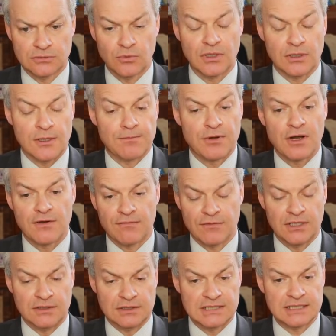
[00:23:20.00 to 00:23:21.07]
well, apart
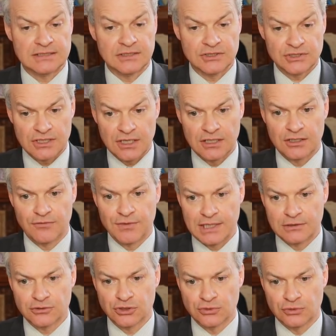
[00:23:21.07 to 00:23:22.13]
setting aside the
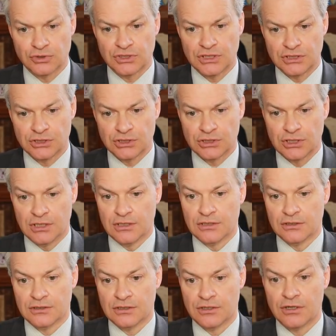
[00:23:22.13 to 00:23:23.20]
vowel shortage,
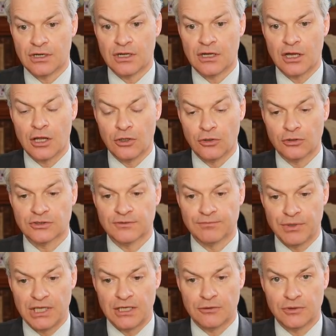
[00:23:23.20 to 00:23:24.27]
there are a lot of
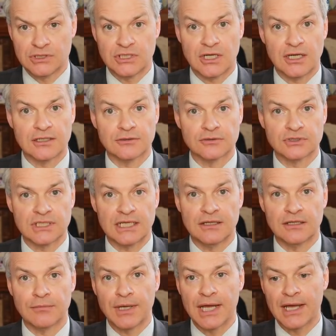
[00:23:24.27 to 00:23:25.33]
bingo-y tiles in
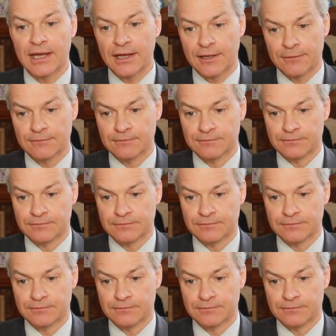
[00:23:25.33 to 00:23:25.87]
the bag.